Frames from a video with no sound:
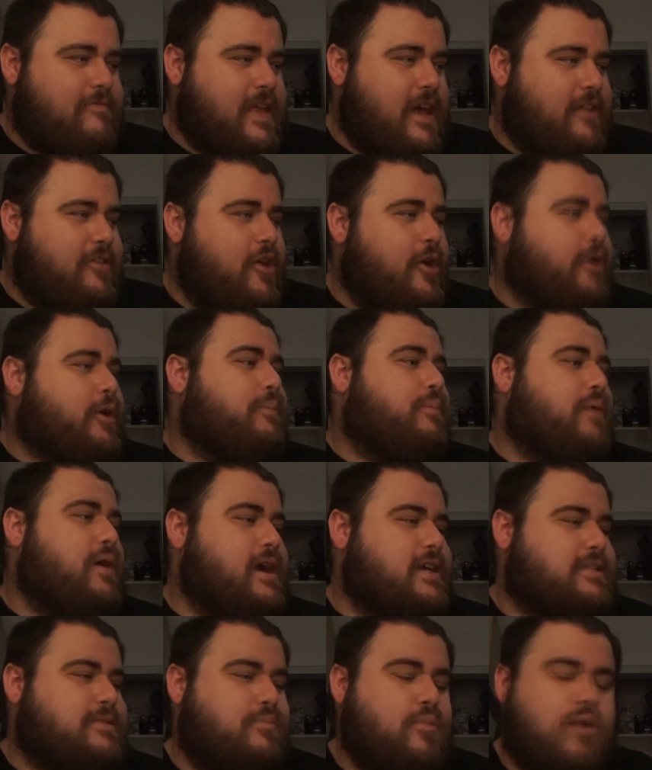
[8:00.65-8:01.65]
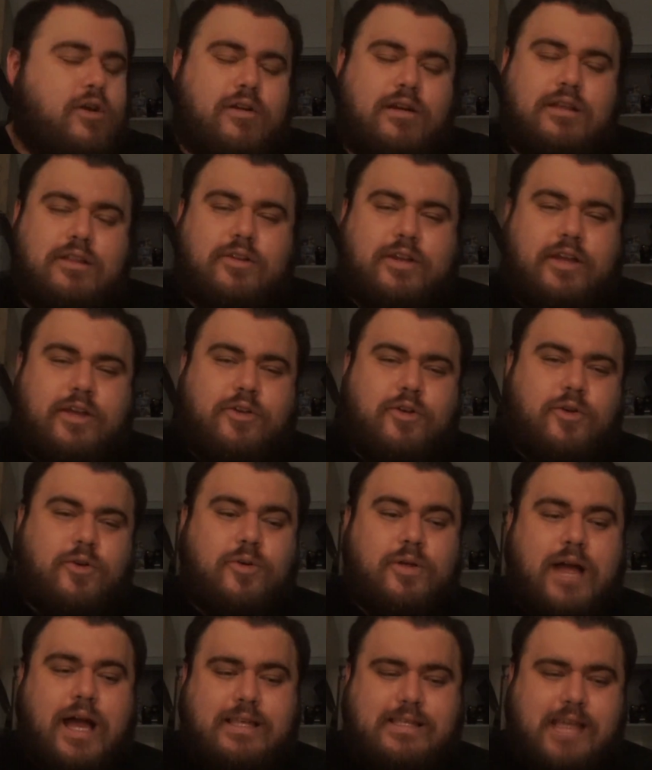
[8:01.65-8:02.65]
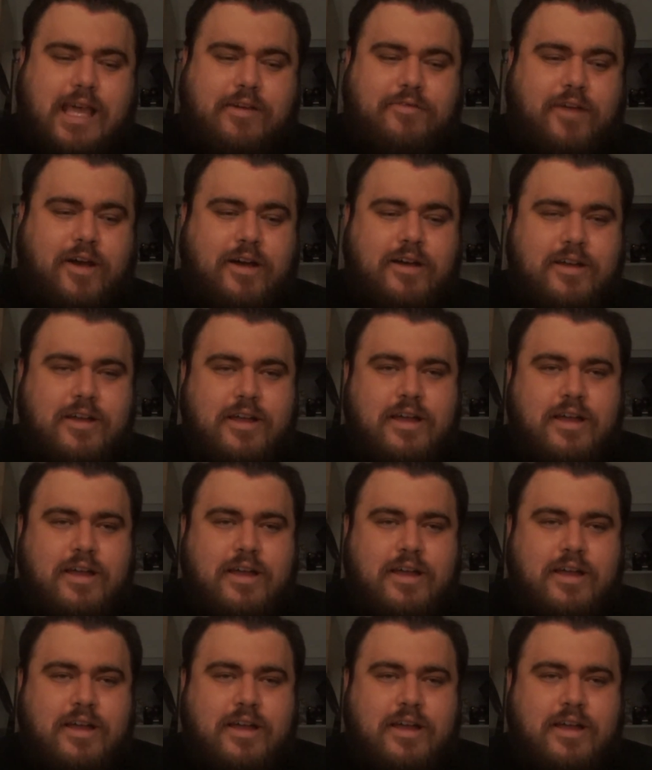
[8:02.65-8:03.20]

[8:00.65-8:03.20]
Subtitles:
from that, no complaints. Moira looking cool as ever.